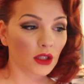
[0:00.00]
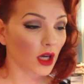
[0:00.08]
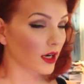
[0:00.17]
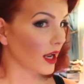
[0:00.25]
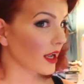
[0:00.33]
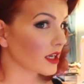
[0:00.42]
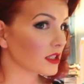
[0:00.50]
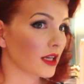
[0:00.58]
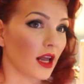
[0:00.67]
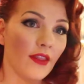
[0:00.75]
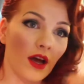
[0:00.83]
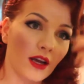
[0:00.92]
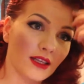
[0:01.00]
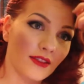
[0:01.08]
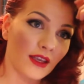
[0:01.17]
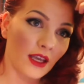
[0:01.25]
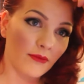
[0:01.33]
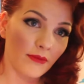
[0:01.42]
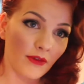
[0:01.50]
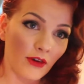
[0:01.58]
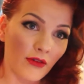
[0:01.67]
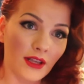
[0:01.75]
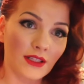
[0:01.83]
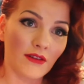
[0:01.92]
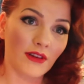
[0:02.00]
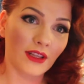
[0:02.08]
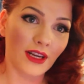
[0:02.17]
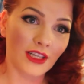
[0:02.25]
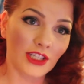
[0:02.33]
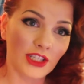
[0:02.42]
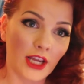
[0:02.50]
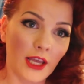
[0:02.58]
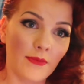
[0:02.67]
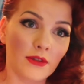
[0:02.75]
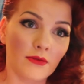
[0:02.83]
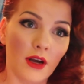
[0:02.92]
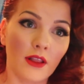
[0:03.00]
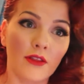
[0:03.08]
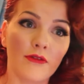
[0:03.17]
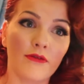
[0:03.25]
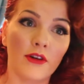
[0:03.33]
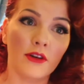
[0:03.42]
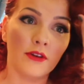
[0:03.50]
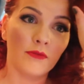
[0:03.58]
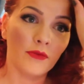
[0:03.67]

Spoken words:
And I actually like that because I think it creates a really nice shape as well at the front.